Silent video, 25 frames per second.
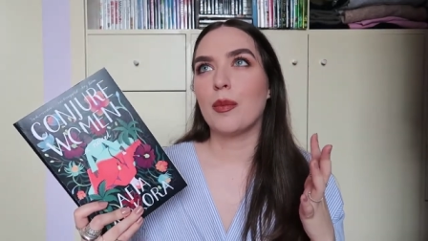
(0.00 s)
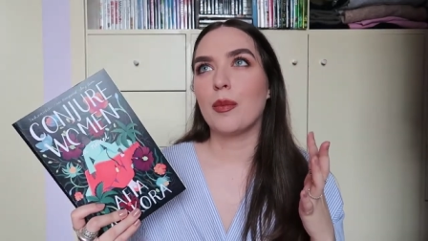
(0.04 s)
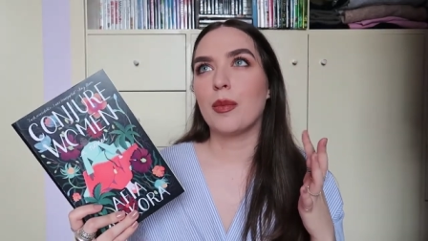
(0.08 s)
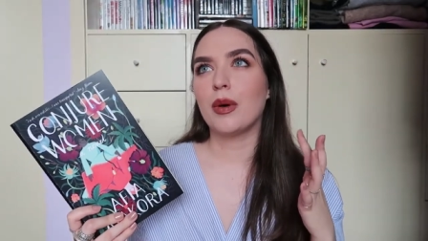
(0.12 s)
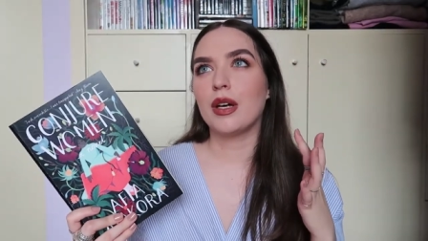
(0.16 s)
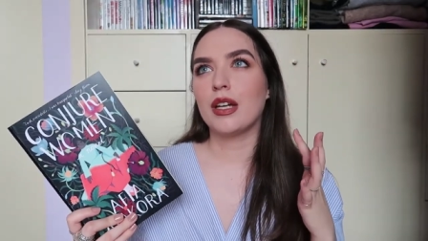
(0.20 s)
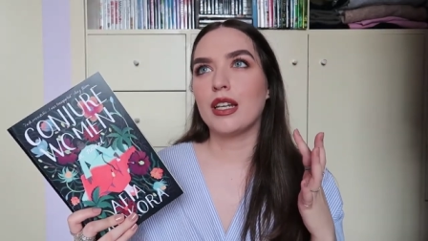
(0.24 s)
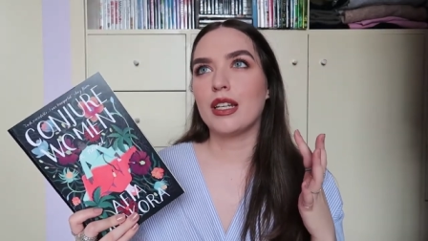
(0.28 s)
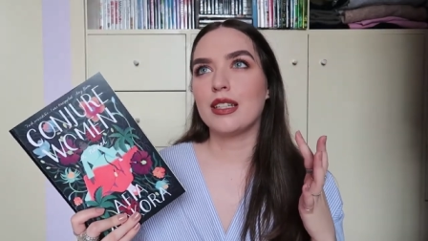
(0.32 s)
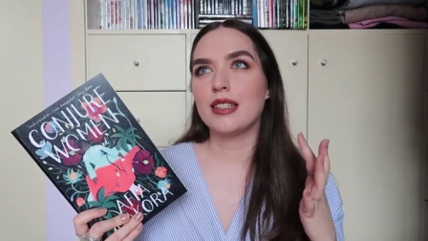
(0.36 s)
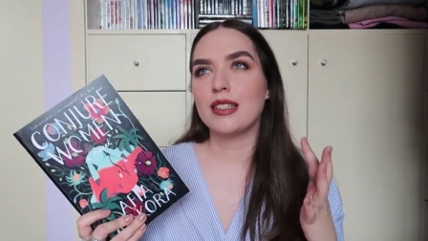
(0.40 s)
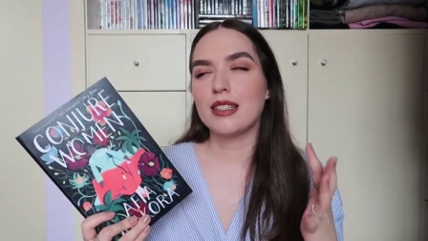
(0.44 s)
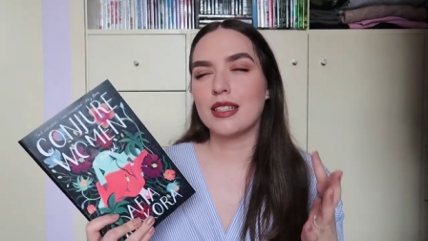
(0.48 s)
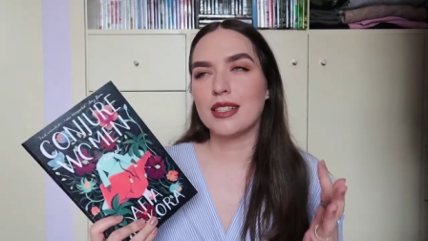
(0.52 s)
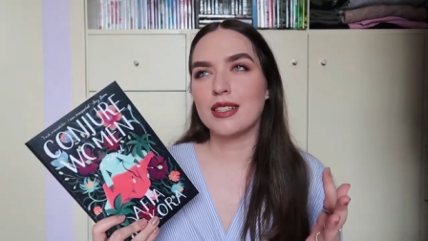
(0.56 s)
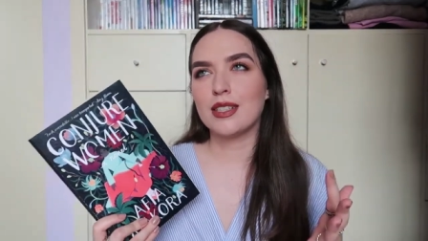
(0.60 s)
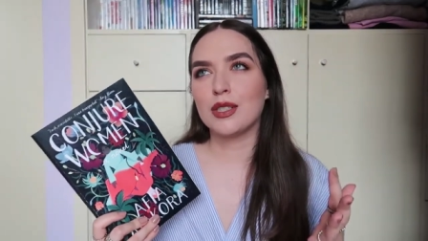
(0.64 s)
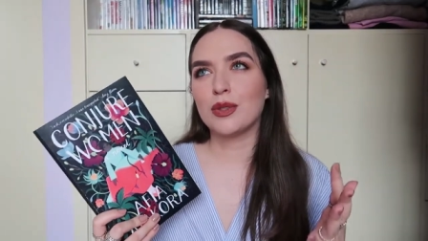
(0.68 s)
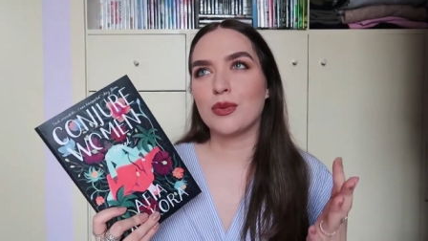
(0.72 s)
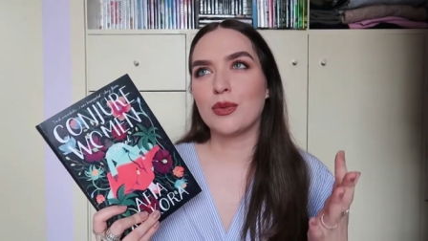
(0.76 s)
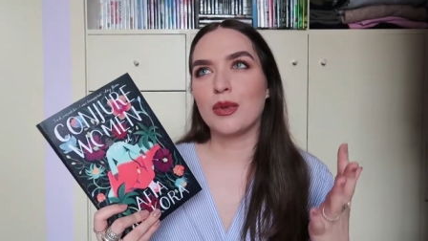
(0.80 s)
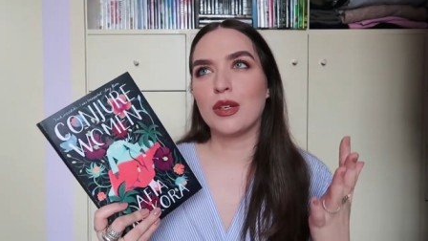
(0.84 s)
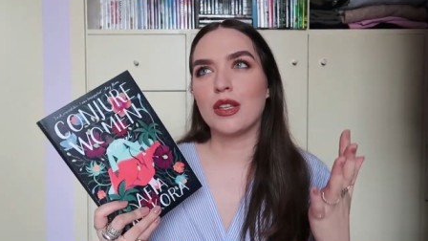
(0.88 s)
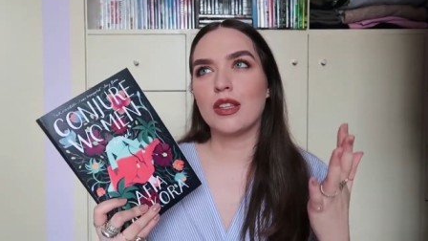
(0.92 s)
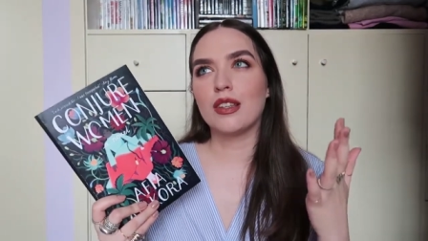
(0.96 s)
but it
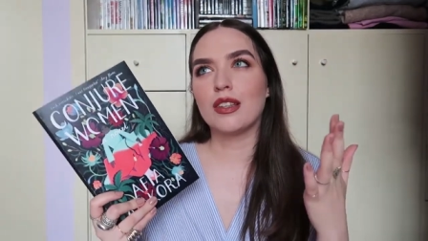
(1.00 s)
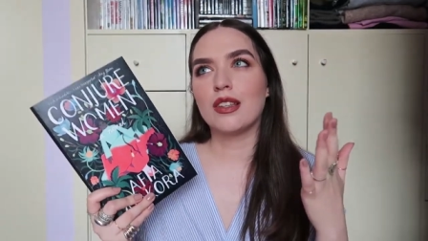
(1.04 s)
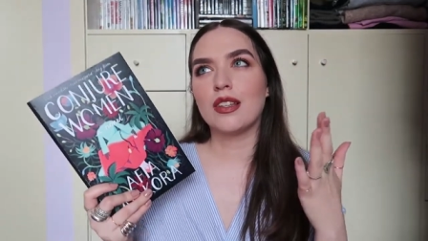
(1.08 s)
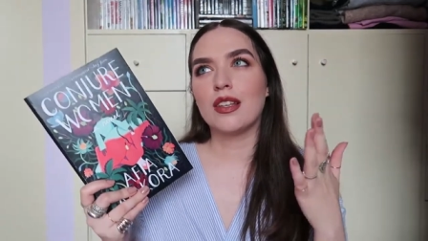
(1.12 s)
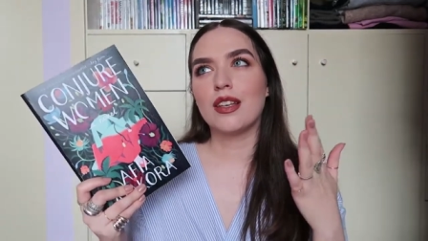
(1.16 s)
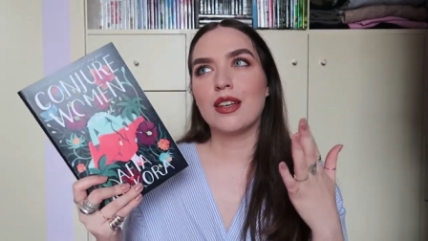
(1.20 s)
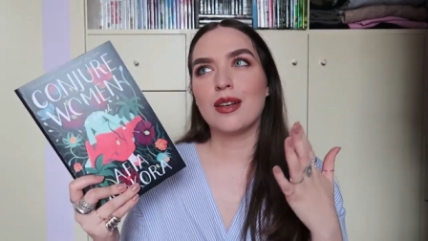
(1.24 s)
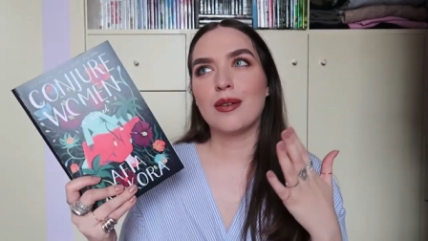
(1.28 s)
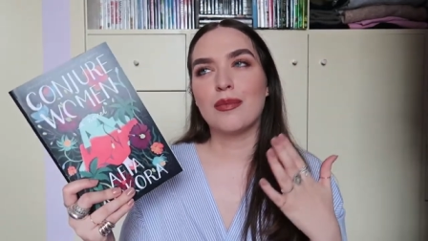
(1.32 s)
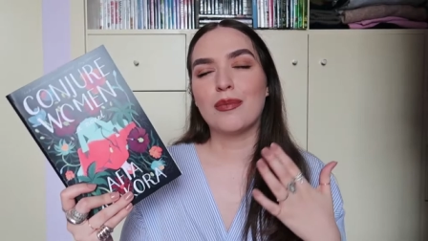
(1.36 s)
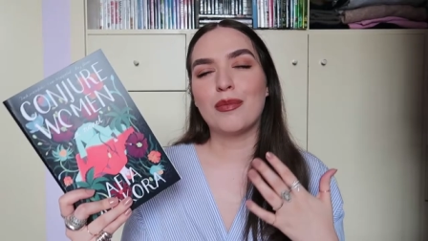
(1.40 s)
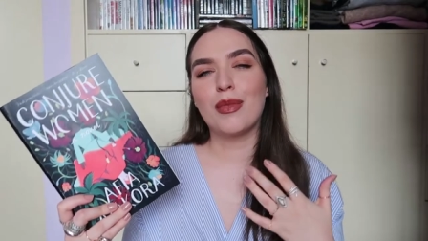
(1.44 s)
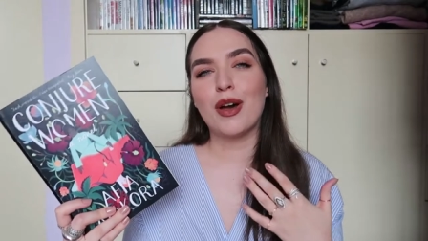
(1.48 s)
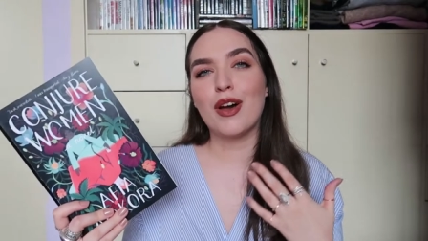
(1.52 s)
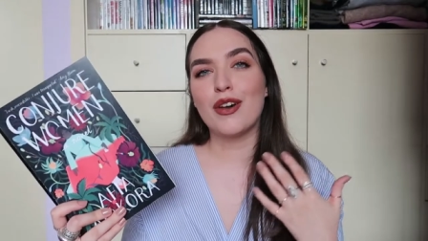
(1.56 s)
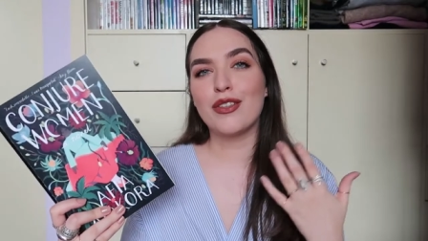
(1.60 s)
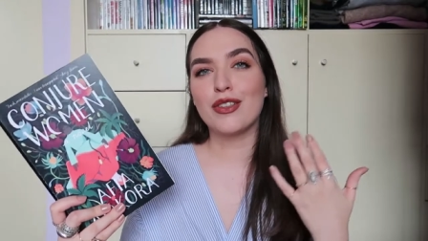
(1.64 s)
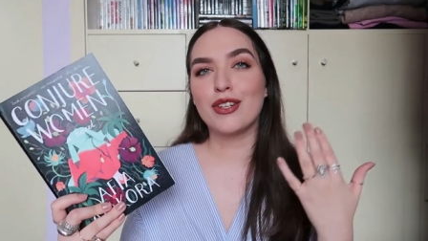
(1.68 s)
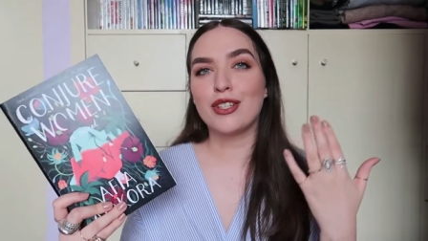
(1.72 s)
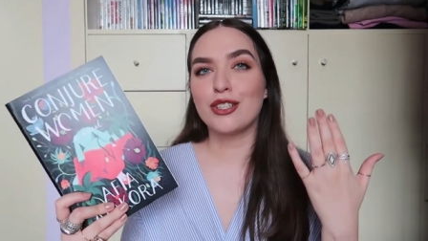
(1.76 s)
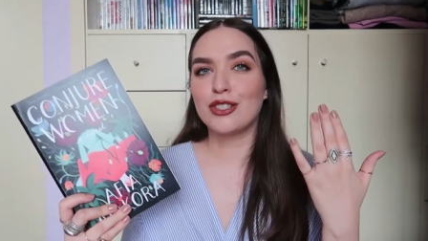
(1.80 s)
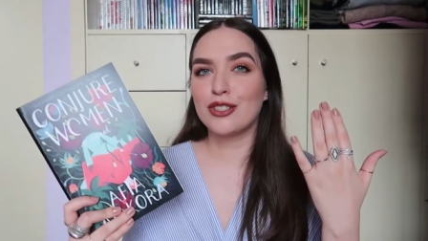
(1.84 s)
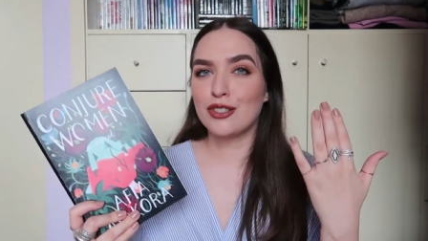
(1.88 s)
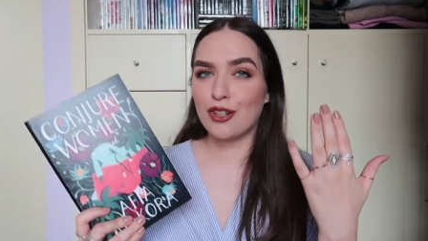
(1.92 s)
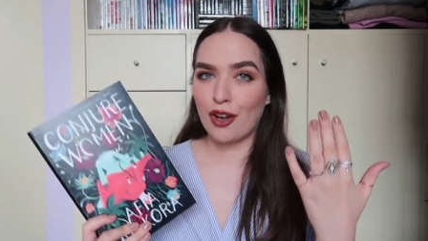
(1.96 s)
deals with
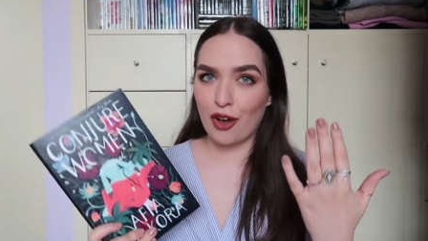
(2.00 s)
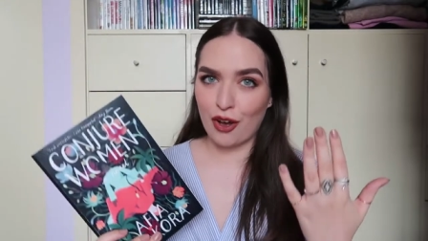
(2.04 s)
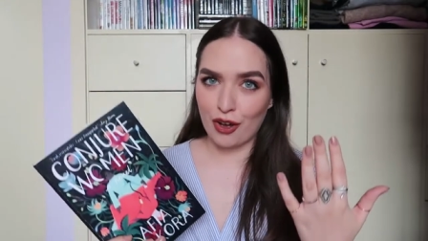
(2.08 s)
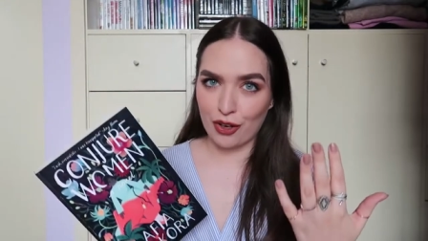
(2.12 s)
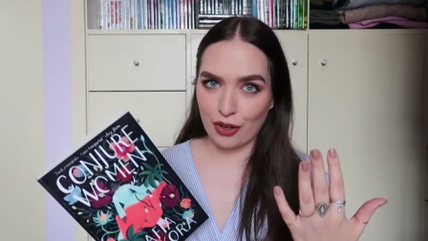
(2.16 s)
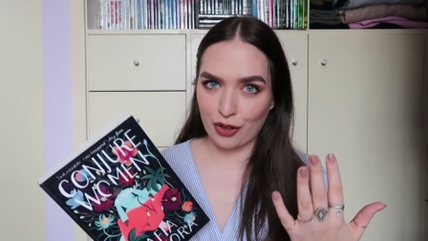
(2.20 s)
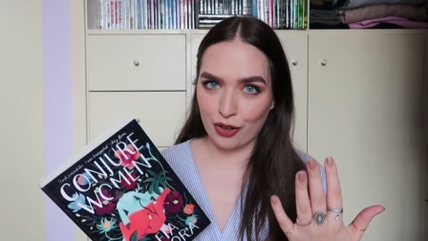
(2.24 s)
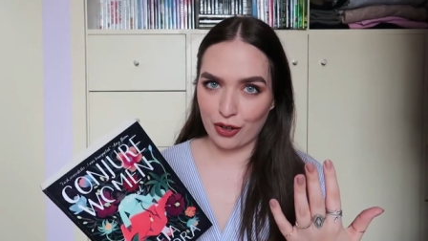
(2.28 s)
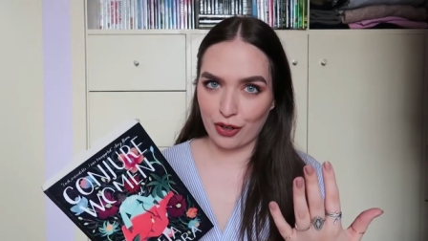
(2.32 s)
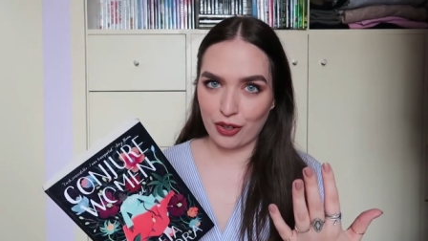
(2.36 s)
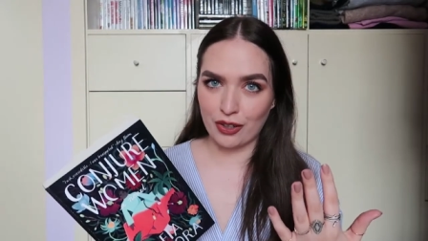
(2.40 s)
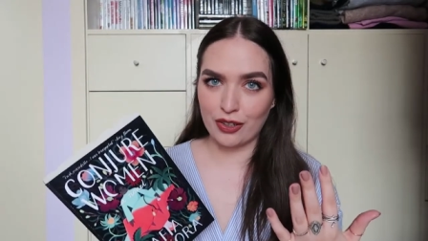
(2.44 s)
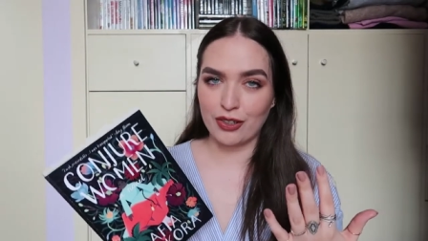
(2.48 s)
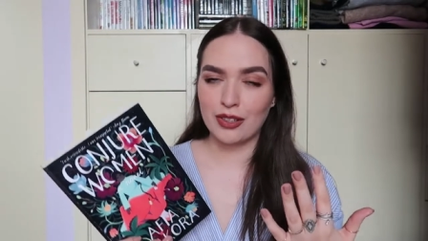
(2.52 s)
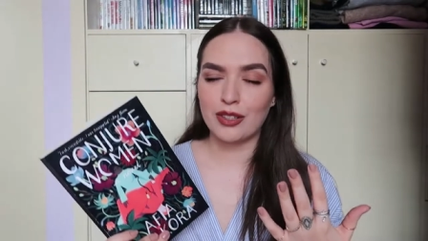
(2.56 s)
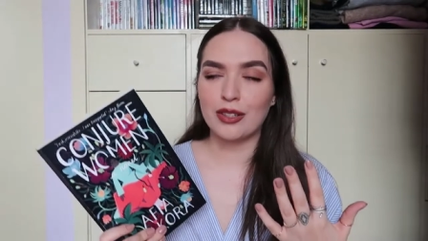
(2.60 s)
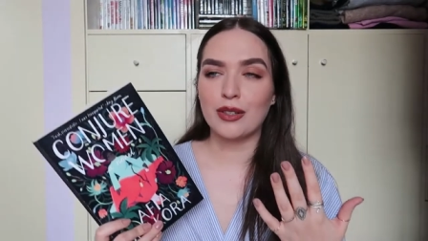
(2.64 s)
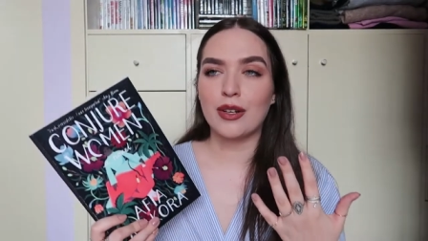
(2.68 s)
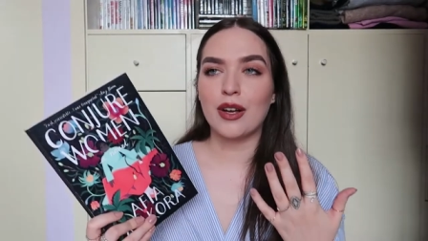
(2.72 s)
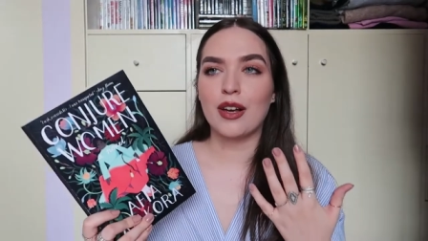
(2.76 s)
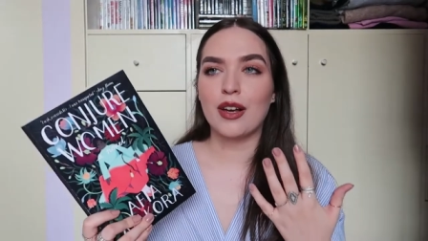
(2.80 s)
mother-daughter